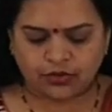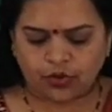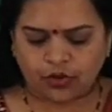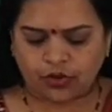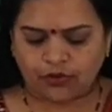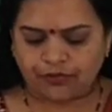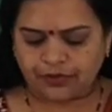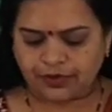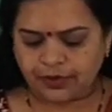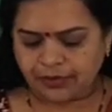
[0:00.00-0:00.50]

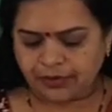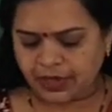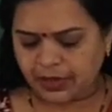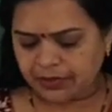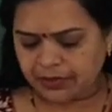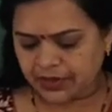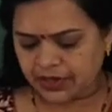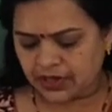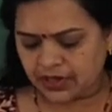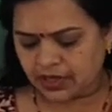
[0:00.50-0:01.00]
often
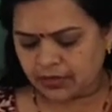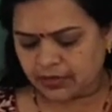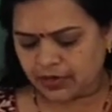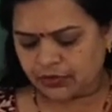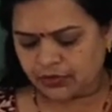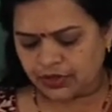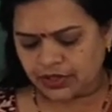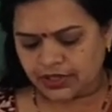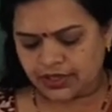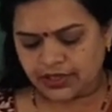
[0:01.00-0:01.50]
people come
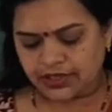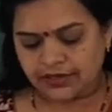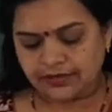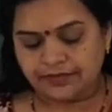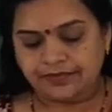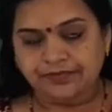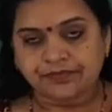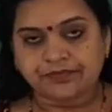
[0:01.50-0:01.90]
out here?